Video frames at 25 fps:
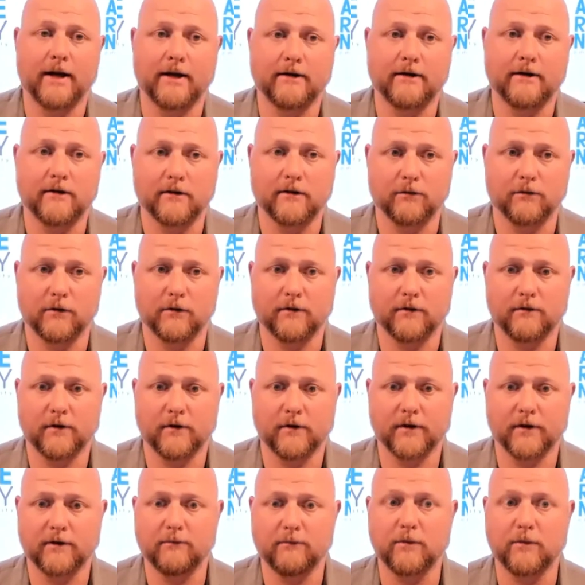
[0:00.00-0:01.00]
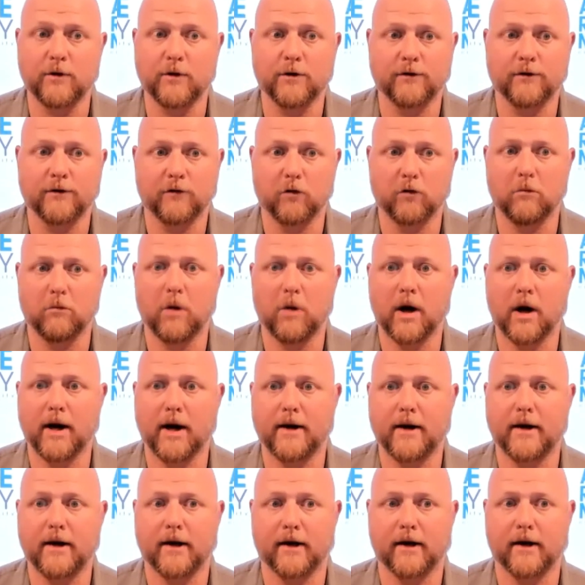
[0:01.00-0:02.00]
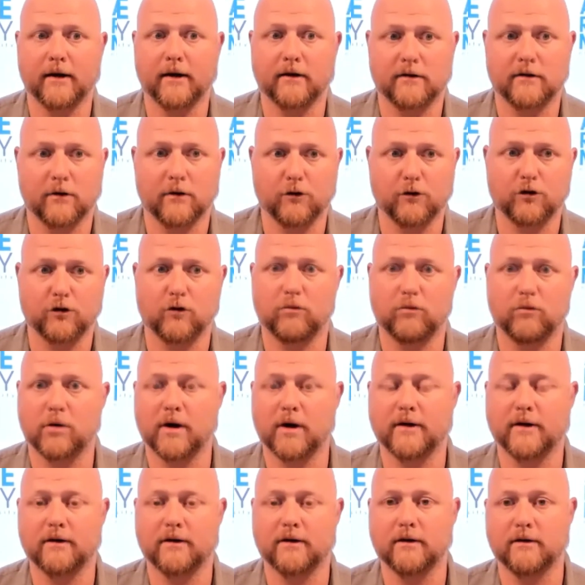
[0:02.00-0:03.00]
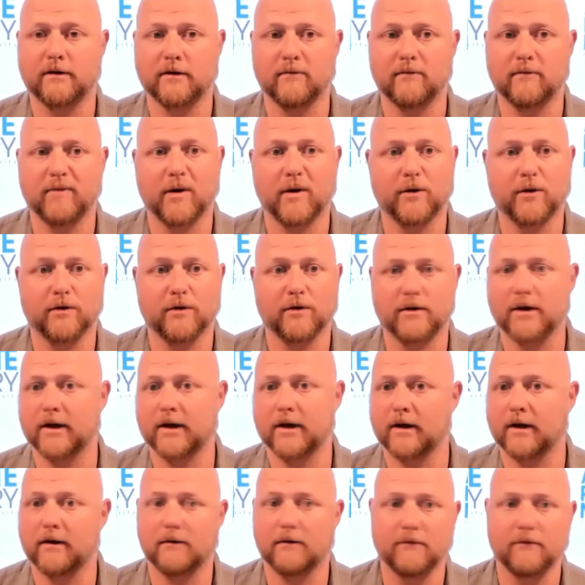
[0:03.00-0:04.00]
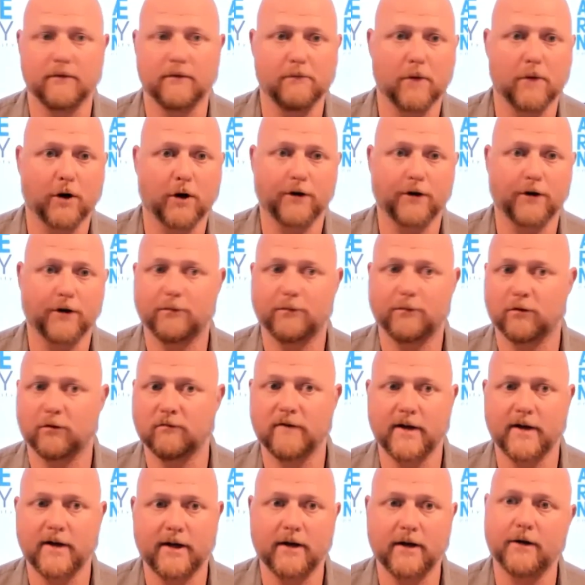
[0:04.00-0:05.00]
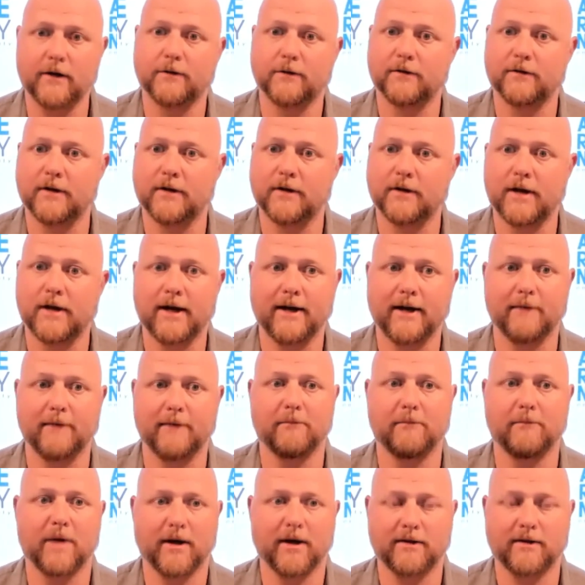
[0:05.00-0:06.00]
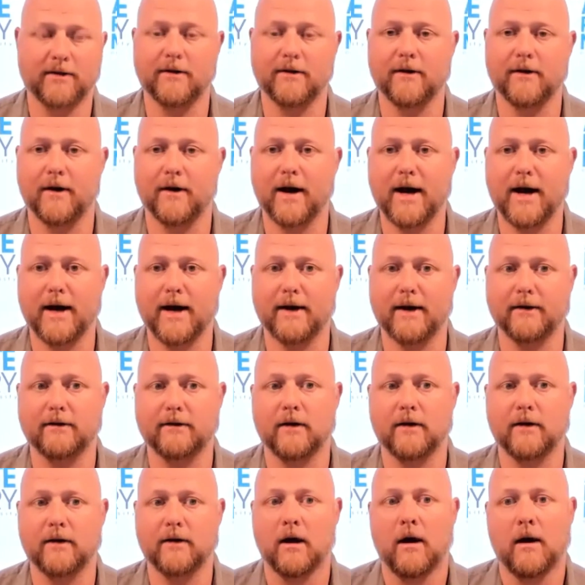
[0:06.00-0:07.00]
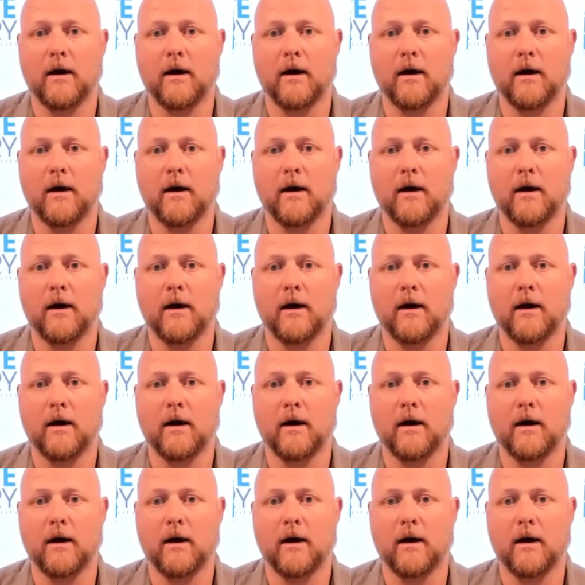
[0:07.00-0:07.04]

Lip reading: agents with really beautiful branding and a social presence and posting multiple videos a day and busting their ass,